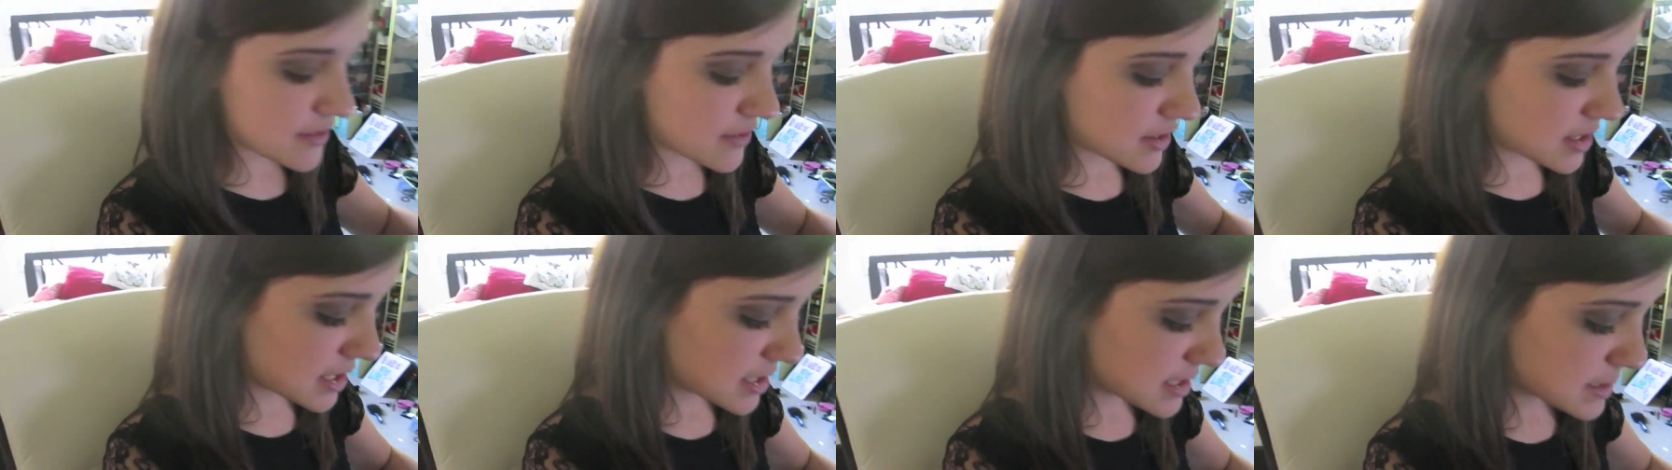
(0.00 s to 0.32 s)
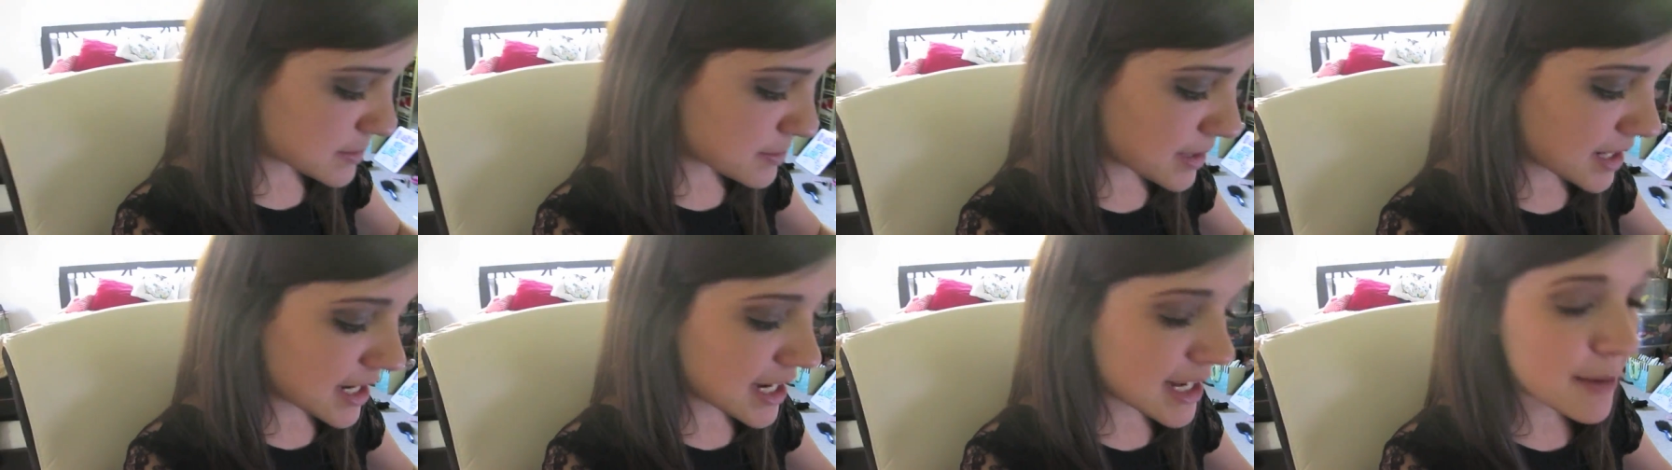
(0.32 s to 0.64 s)
even gonna
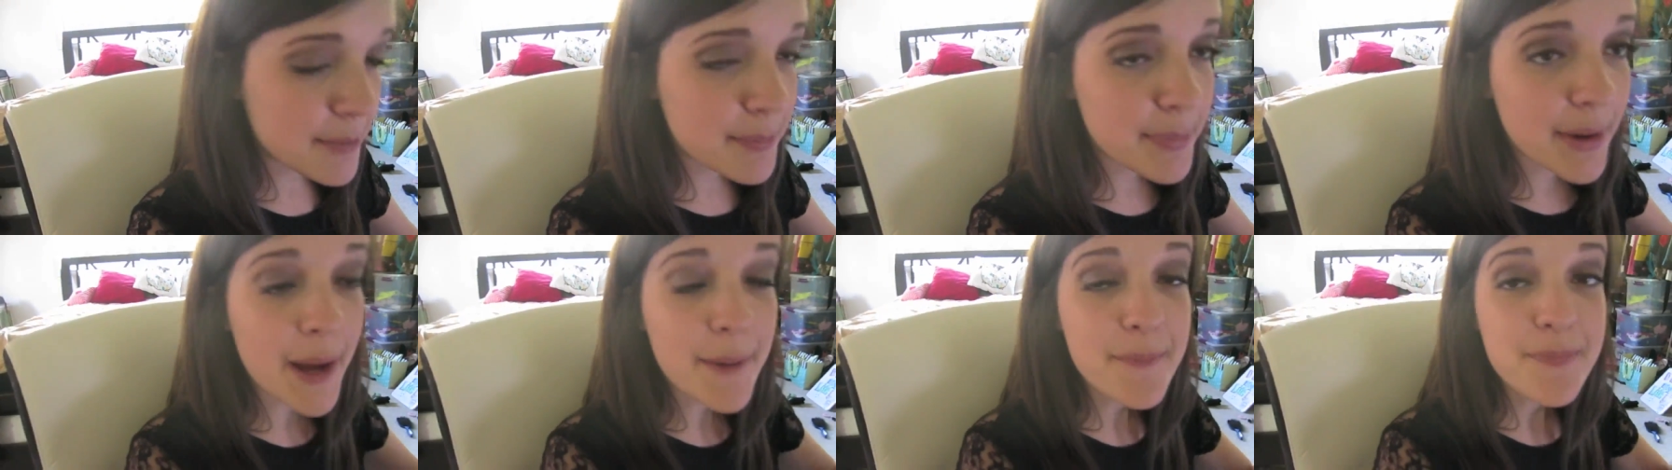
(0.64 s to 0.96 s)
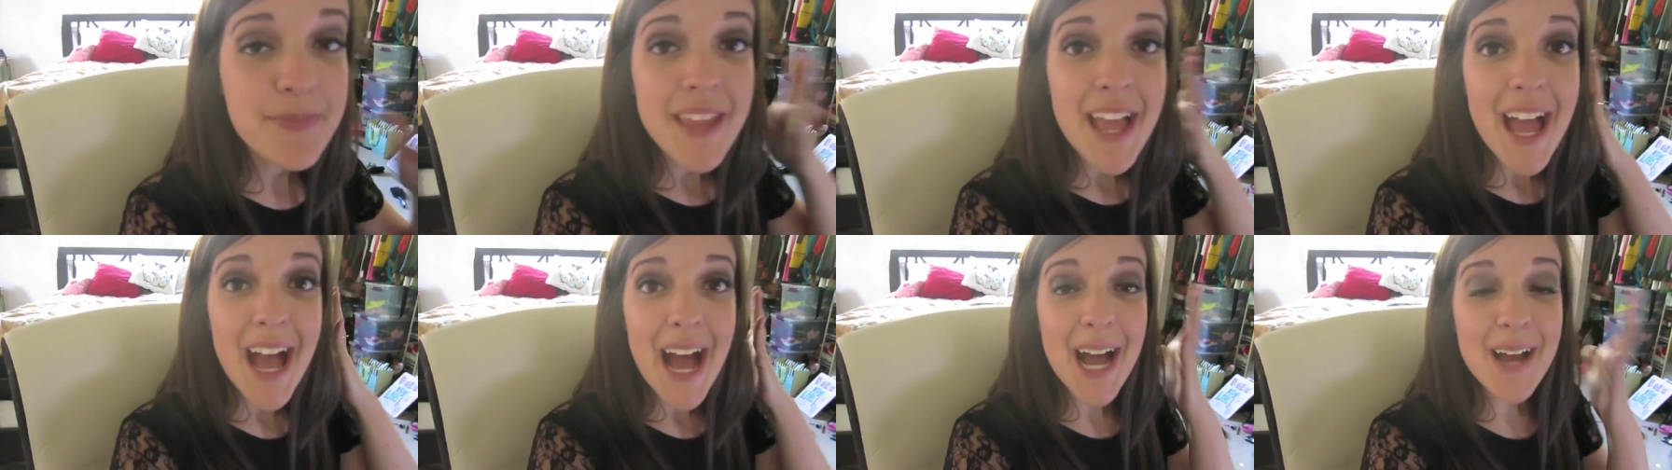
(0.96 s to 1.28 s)
explain it. But
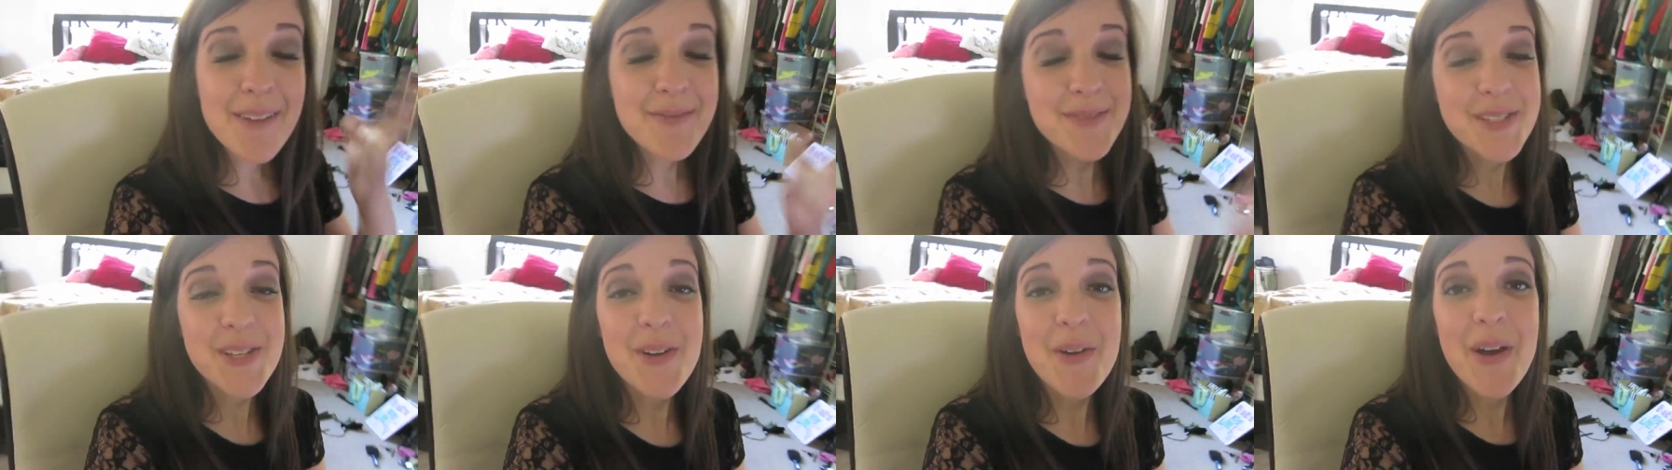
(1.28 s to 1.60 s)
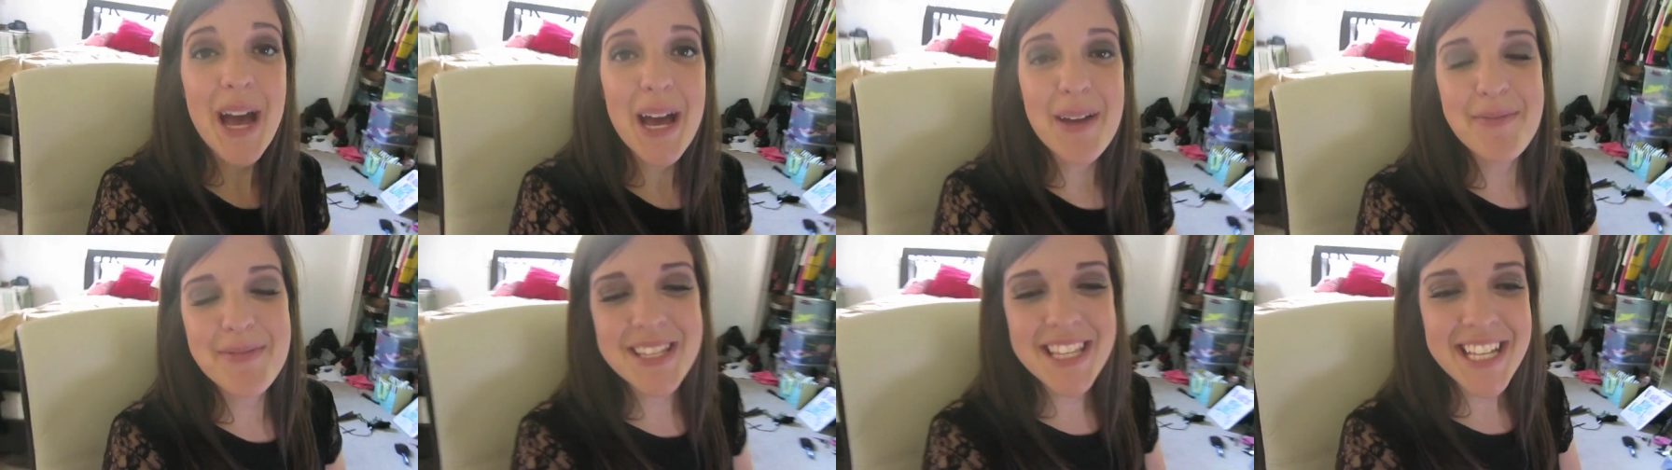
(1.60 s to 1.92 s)
I'm so
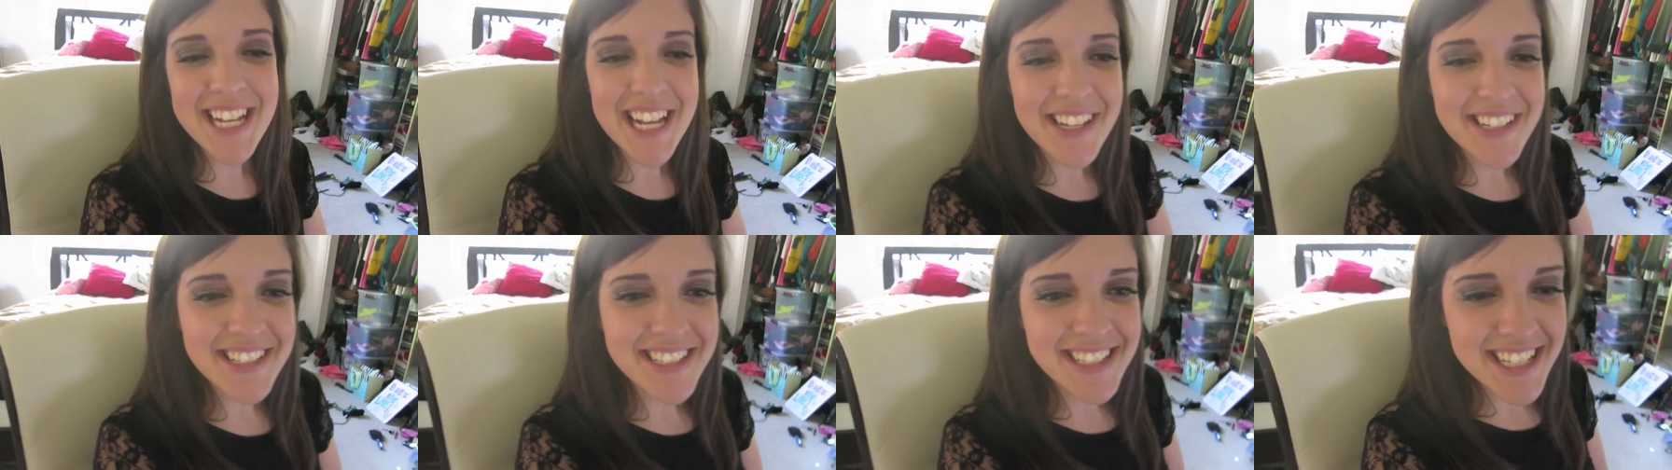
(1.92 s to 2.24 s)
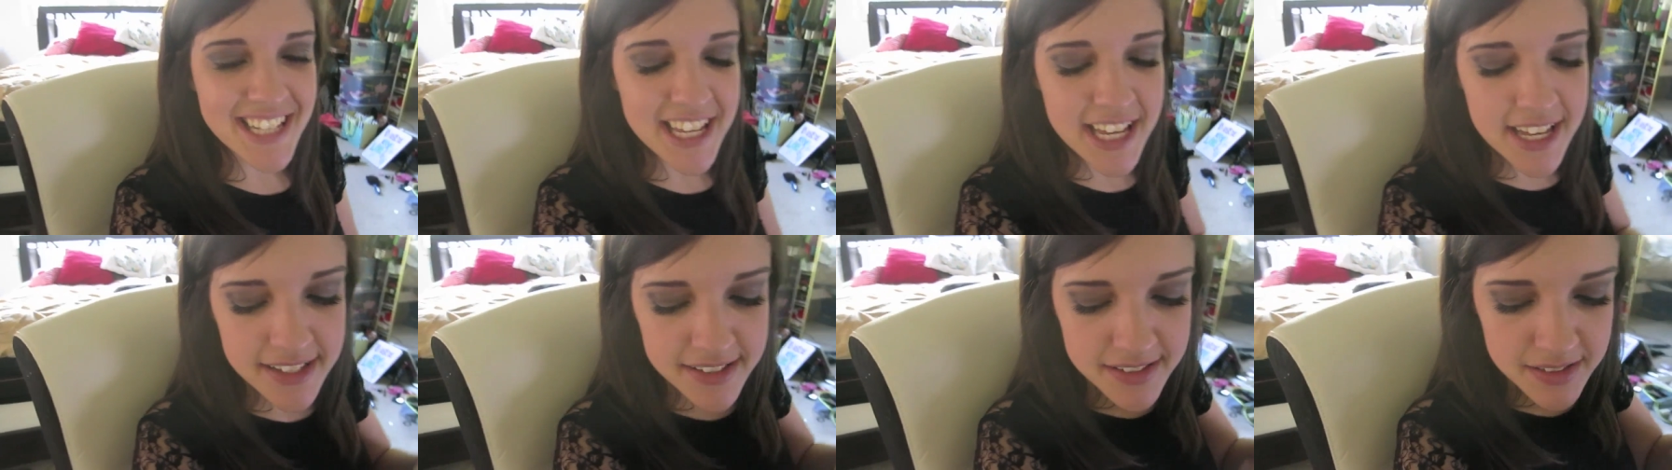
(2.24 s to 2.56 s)
happy that
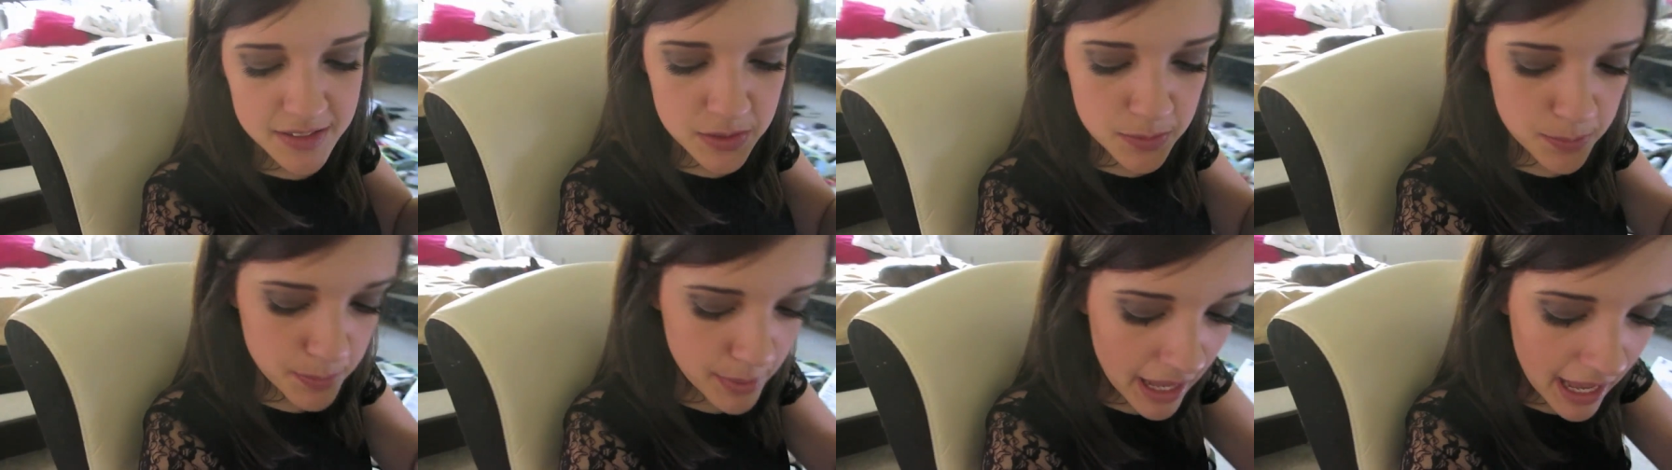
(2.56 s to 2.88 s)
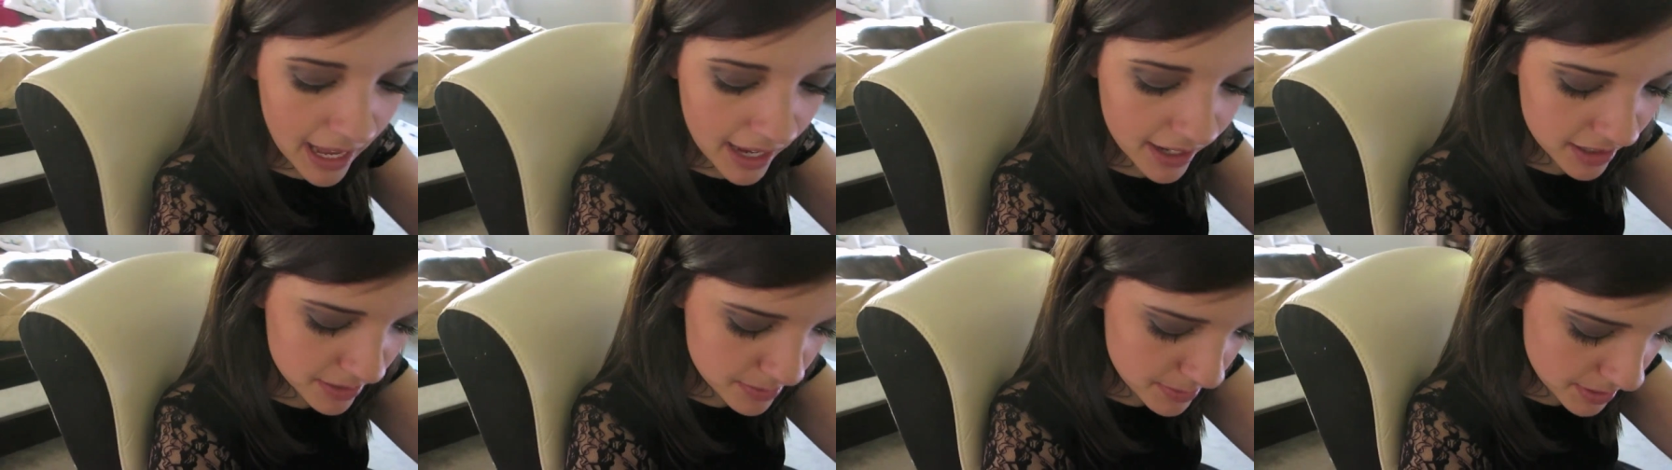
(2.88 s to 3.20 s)
LCS is back,